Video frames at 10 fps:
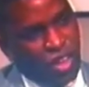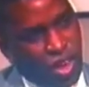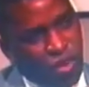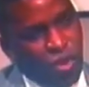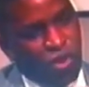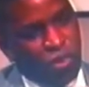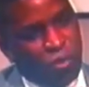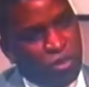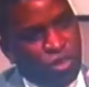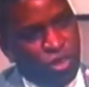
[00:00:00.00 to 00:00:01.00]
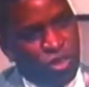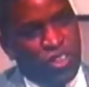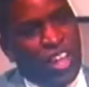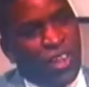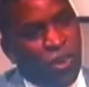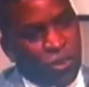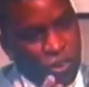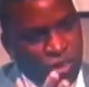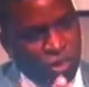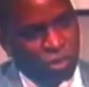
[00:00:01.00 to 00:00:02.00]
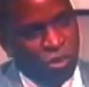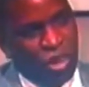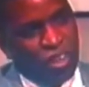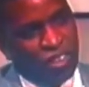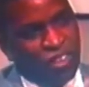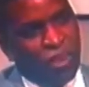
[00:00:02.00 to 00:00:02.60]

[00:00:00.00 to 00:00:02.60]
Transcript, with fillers: only grown ups but children. That goes into the